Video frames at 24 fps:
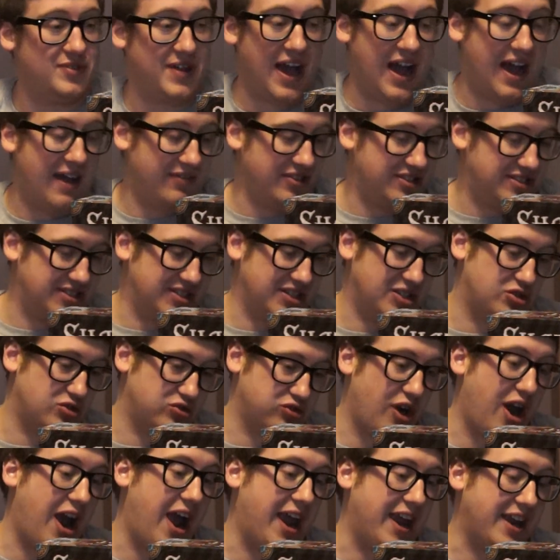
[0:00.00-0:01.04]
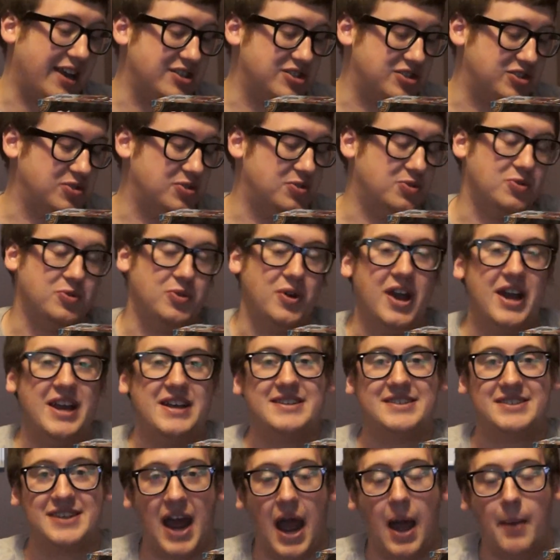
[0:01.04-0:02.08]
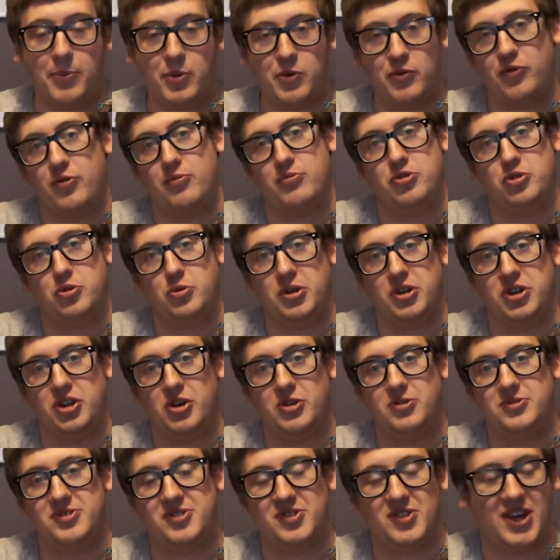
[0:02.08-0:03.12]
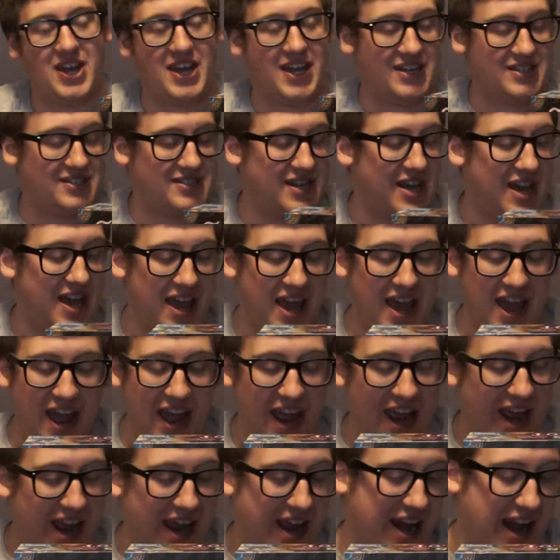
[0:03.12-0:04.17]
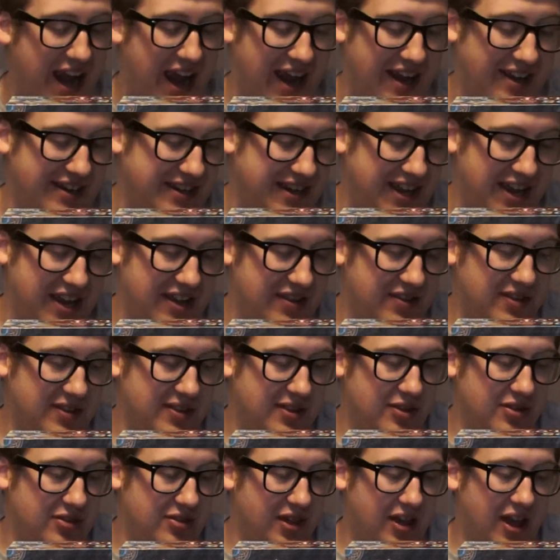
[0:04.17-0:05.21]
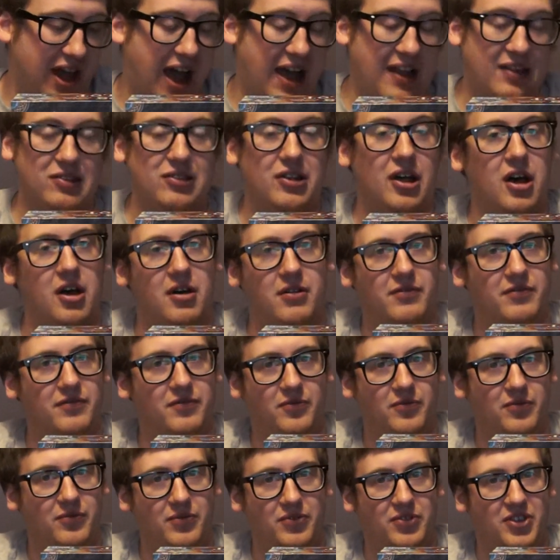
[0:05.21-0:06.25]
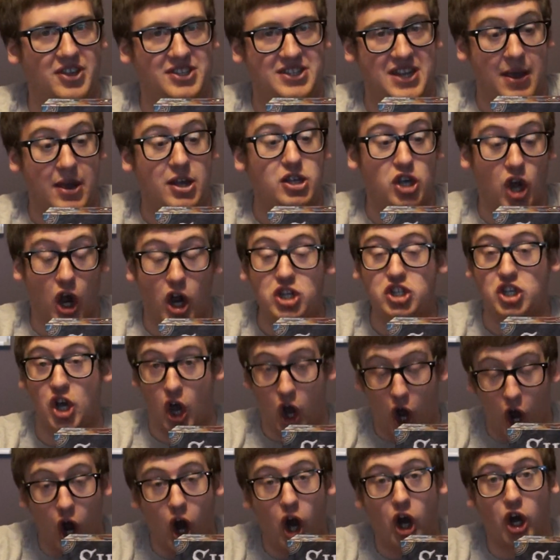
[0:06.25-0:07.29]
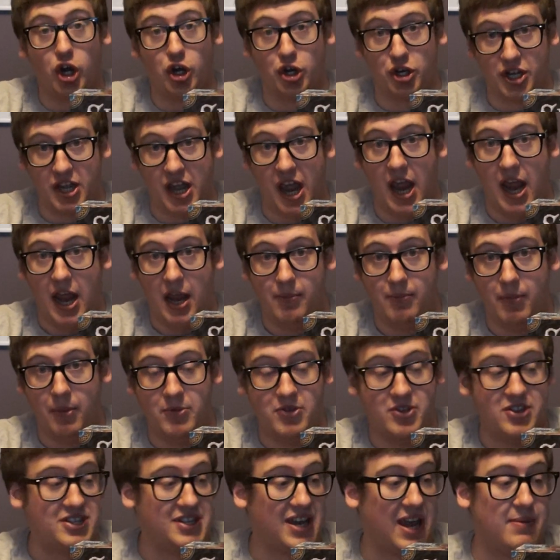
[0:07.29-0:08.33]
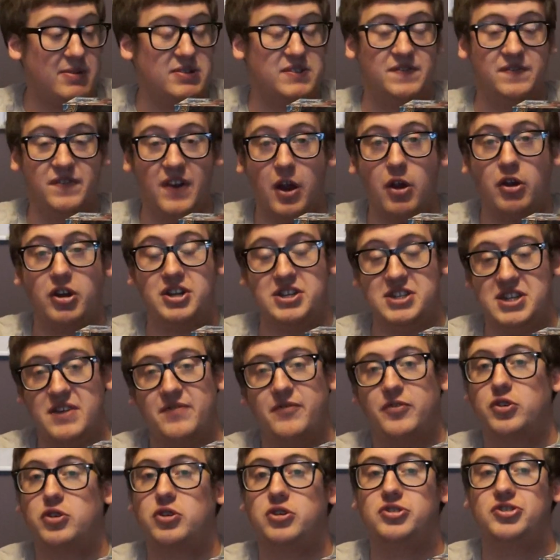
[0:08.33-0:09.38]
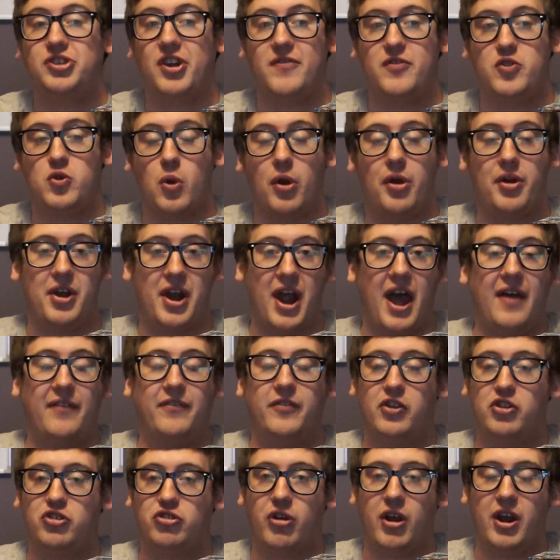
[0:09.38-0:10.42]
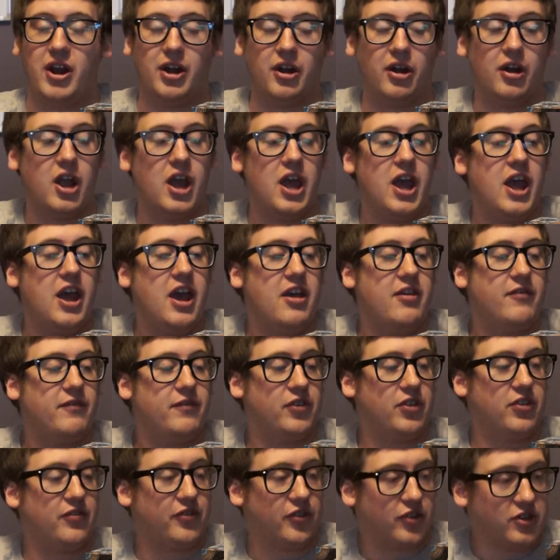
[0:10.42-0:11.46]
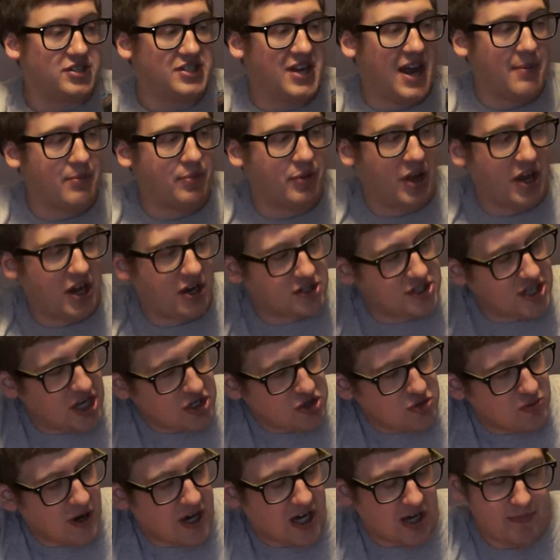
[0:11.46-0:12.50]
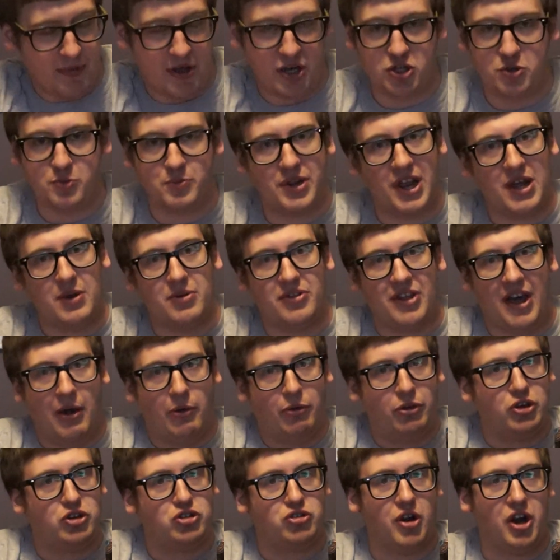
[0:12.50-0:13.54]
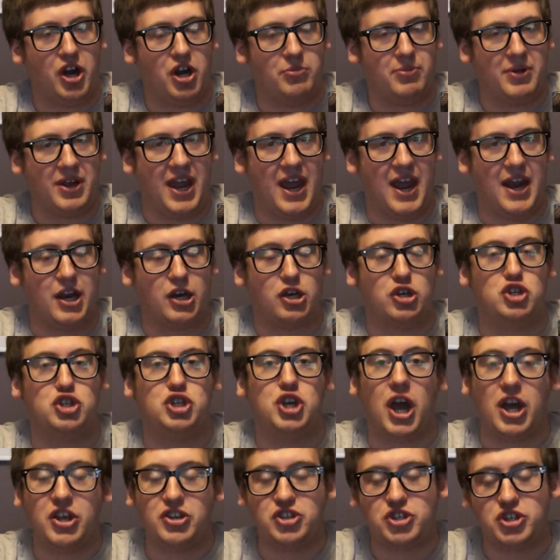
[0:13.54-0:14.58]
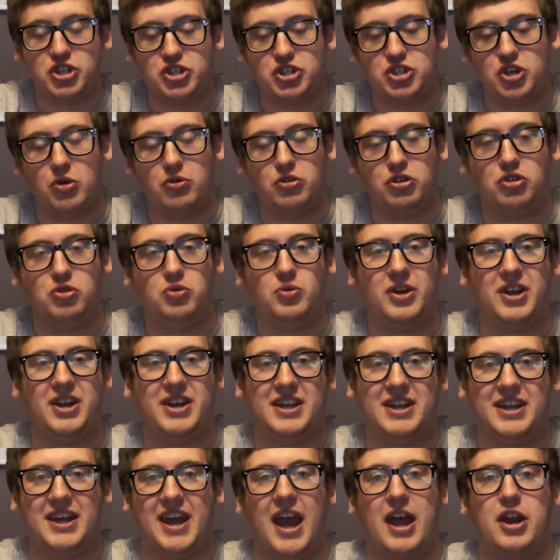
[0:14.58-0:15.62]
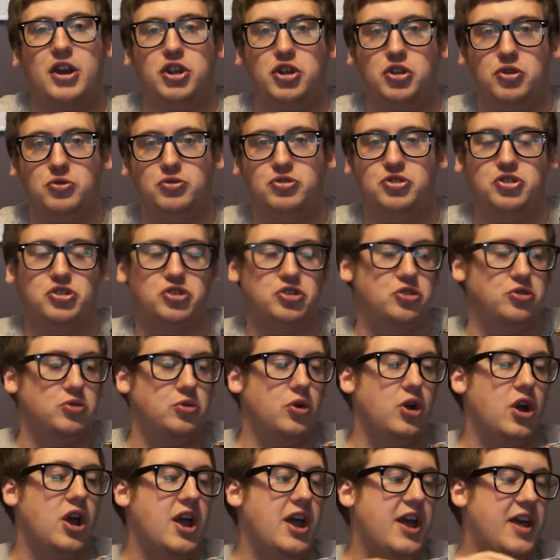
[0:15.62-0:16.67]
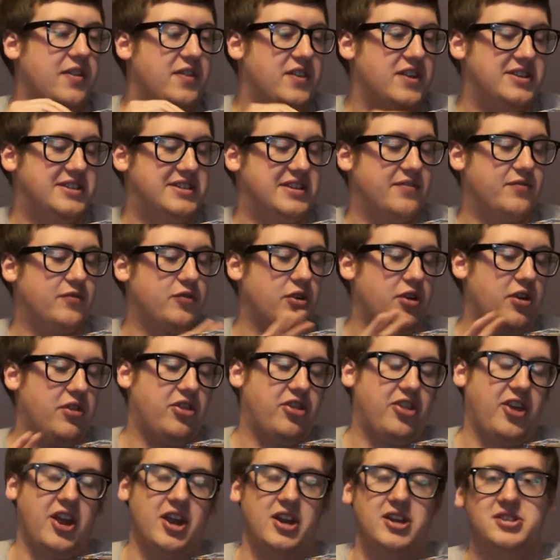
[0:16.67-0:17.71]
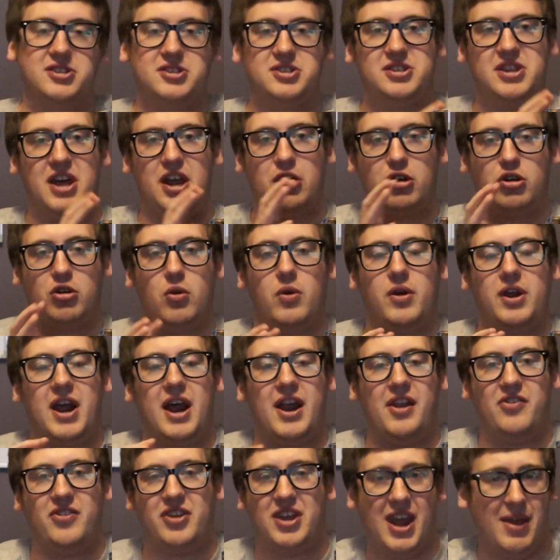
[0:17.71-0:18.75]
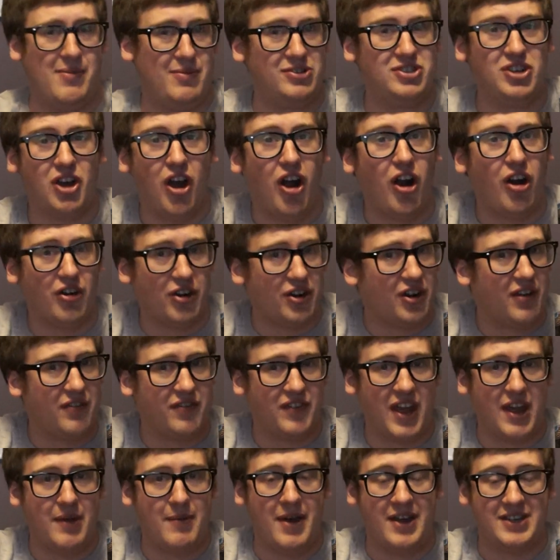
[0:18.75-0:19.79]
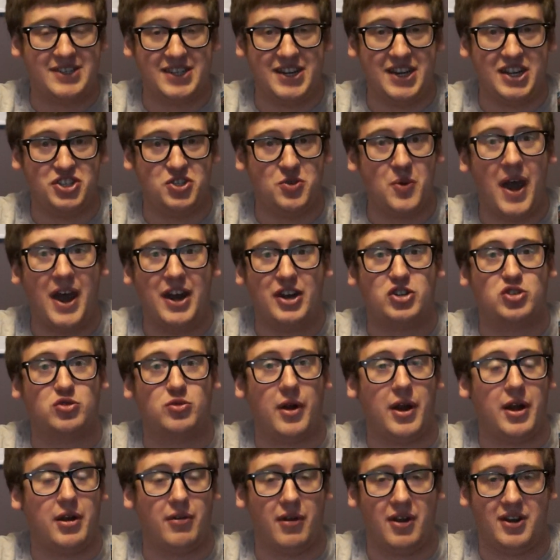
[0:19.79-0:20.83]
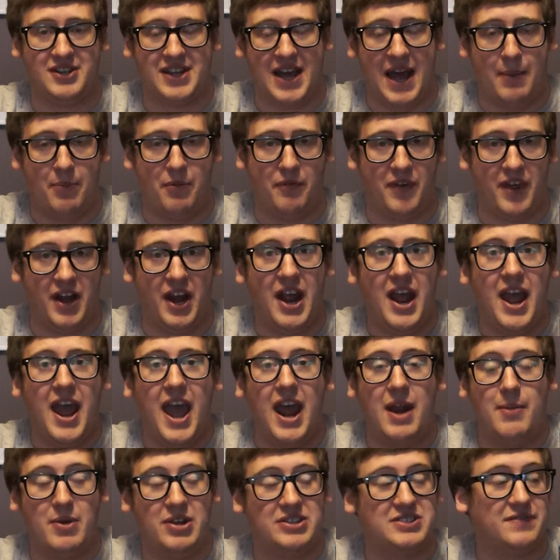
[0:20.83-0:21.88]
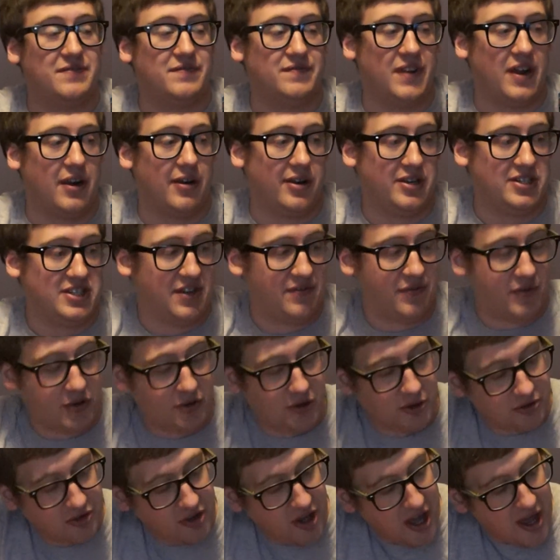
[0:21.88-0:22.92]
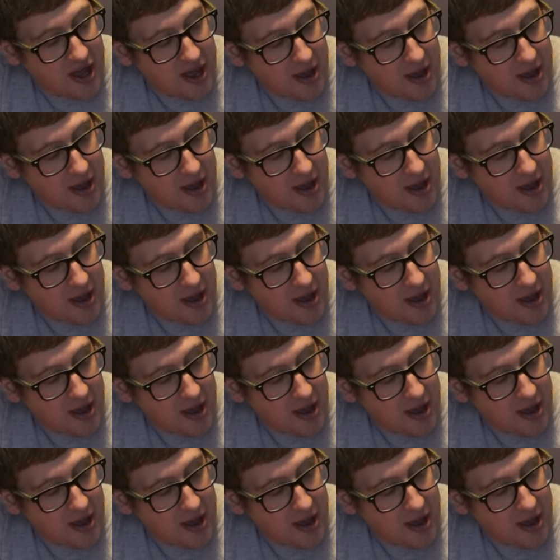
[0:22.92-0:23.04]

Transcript: obviously trying to stop you from doing those things. It, and it, I love this game. It's a, it's a hard game. I mean, this game is very difficult if you are not the traitor. For the first time players, I do recommend you play without the traitor mechanic just so you can get used to the different things that are going on in the game. It's a hard enough game as it is. You add a traitor on top of it, and it makes it very difficult.